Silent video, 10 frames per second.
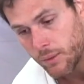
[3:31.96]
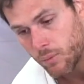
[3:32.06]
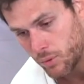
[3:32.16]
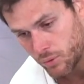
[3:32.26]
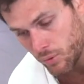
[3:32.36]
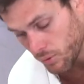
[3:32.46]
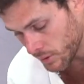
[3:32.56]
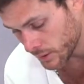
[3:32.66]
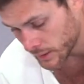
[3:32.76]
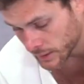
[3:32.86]
I won't go.
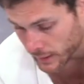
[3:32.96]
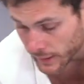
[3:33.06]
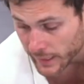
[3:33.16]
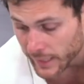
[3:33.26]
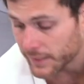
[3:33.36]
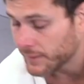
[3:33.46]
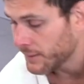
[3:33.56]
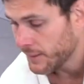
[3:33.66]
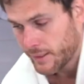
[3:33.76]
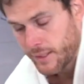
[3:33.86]
And
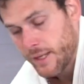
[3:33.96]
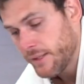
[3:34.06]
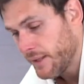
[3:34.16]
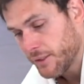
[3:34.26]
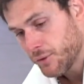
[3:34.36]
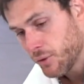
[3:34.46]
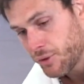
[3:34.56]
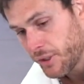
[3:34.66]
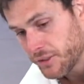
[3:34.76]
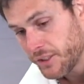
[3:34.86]
there's no
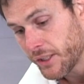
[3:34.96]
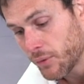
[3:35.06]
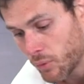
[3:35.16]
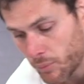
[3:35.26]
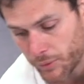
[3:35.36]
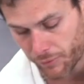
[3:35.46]
chance he can roll me